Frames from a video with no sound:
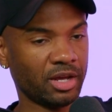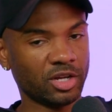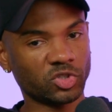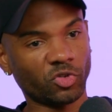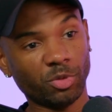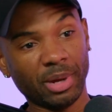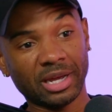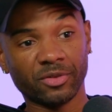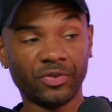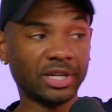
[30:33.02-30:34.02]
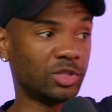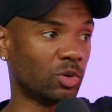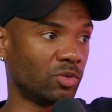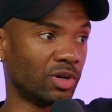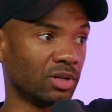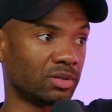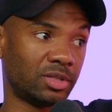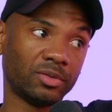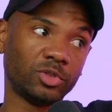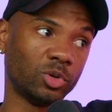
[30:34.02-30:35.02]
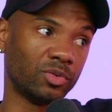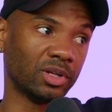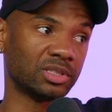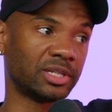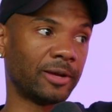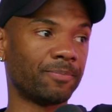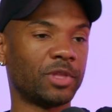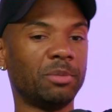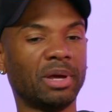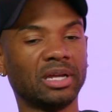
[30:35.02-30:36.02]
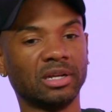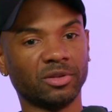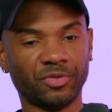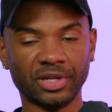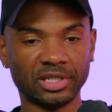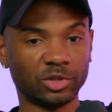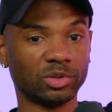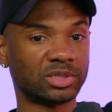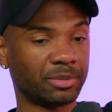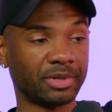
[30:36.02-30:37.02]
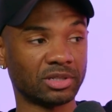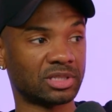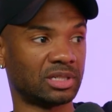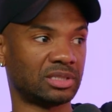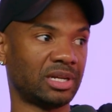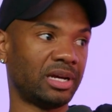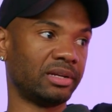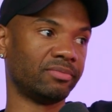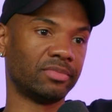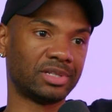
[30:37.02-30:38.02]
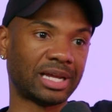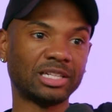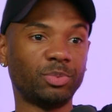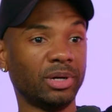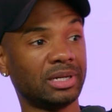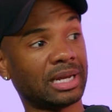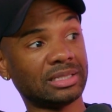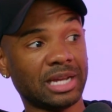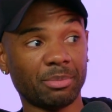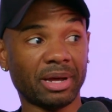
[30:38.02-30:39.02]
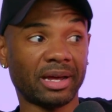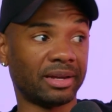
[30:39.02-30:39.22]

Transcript: So if you make it 50 doing real estate, you make another 50 doing something else on the side. That's that's not bad.